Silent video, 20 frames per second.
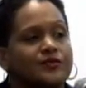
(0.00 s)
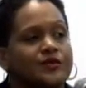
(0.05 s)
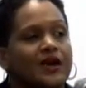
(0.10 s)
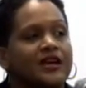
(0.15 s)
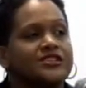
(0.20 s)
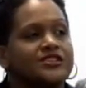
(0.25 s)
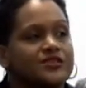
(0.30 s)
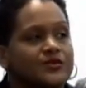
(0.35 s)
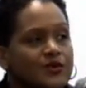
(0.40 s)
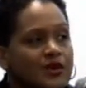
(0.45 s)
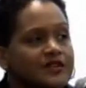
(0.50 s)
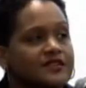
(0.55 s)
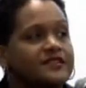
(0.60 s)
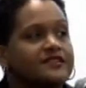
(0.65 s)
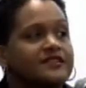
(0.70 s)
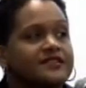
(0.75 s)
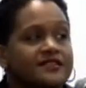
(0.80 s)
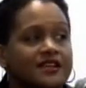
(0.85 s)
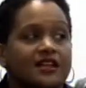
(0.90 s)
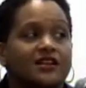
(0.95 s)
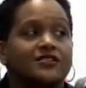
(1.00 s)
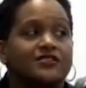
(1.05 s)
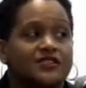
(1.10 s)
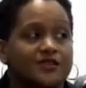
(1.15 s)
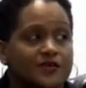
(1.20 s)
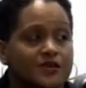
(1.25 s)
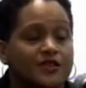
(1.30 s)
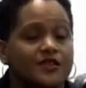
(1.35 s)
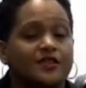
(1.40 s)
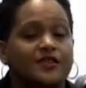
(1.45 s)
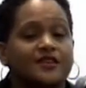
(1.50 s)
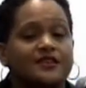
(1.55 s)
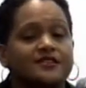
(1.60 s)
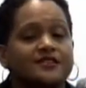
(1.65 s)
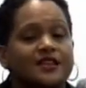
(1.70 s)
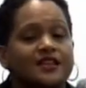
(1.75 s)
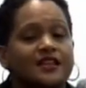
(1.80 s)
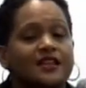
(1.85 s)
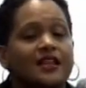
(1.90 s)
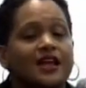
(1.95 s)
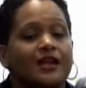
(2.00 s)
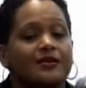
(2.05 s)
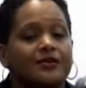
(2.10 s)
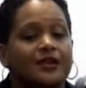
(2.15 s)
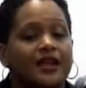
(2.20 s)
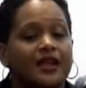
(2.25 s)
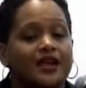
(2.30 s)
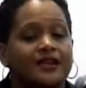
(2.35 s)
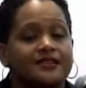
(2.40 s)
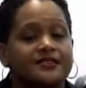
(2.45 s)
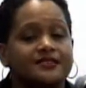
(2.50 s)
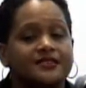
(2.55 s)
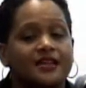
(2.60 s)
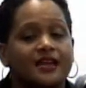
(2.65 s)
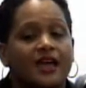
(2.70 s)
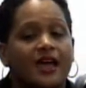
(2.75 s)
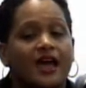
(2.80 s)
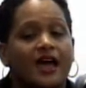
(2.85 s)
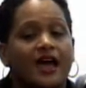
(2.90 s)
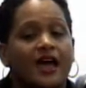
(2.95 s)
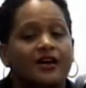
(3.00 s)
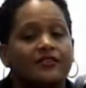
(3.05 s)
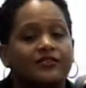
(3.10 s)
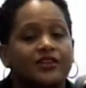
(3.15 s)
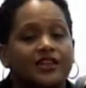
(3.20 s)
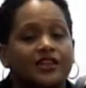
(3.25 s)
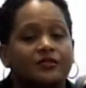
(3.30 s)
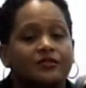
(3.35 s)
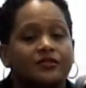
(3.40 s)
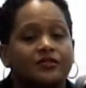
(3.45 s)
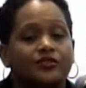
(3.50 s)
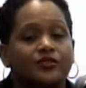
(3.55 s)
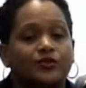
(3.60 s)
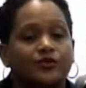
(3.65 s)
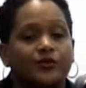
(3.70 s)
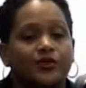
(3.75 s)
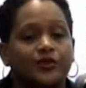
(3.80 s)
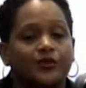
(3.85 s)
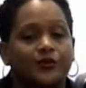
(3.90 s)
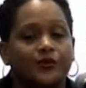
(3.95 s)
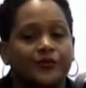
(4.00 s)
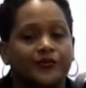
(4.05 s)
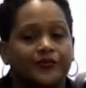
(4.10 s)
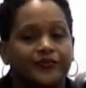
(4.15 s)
but I just wanted to tell you some of the things that the library has available to you.